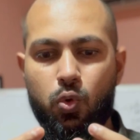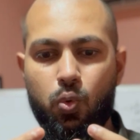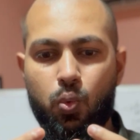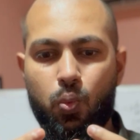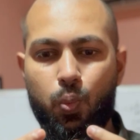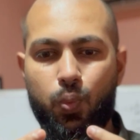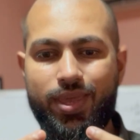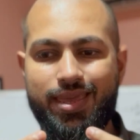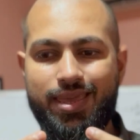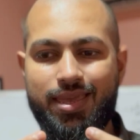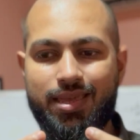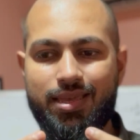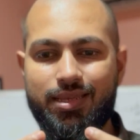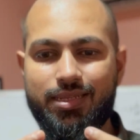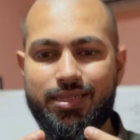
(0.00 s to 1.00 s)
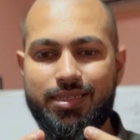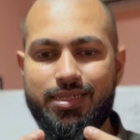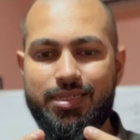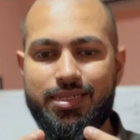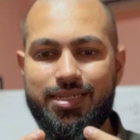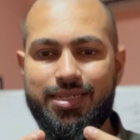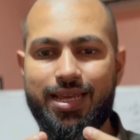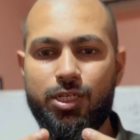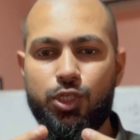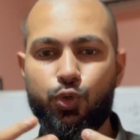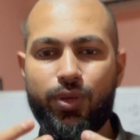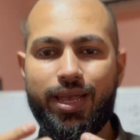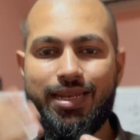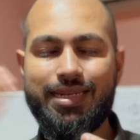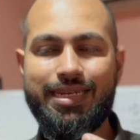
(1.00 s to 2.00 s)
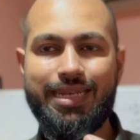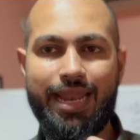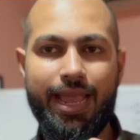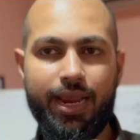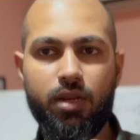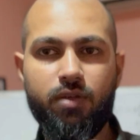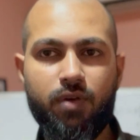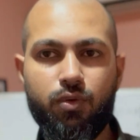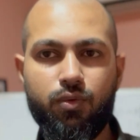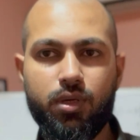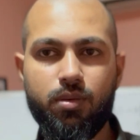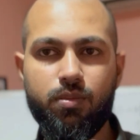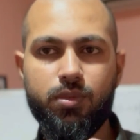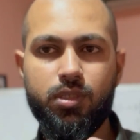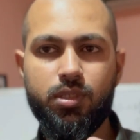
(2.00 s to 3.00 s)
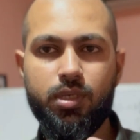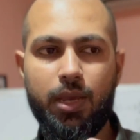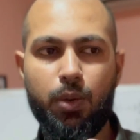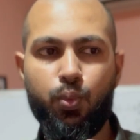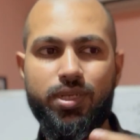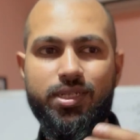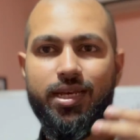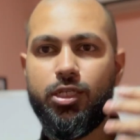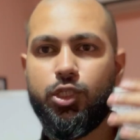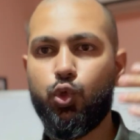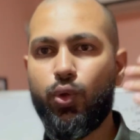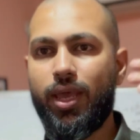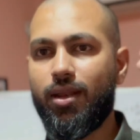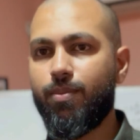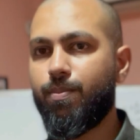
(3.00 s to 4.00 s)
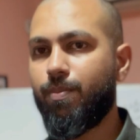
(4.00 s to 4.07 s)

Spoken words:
we tend to get negative outcomes and we tend to get